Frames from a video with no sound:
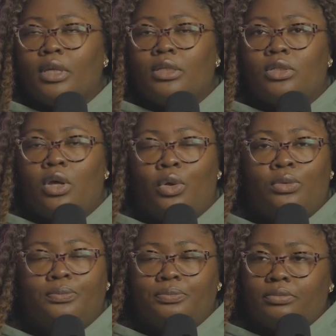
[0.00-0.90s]

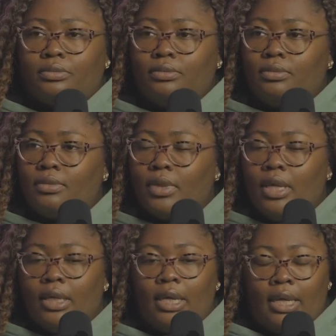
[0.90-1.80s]
So
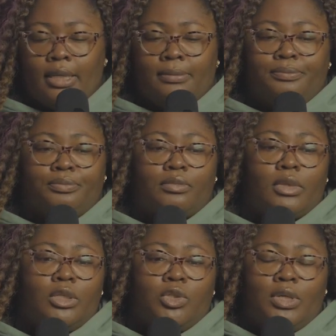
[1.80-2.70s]
again,
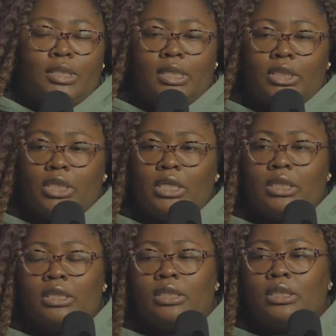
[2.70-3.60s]

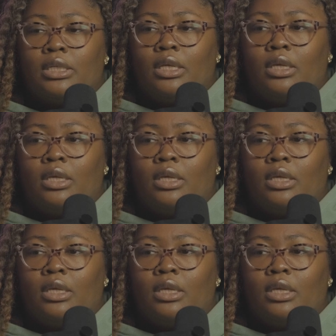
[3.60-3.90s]
transitions,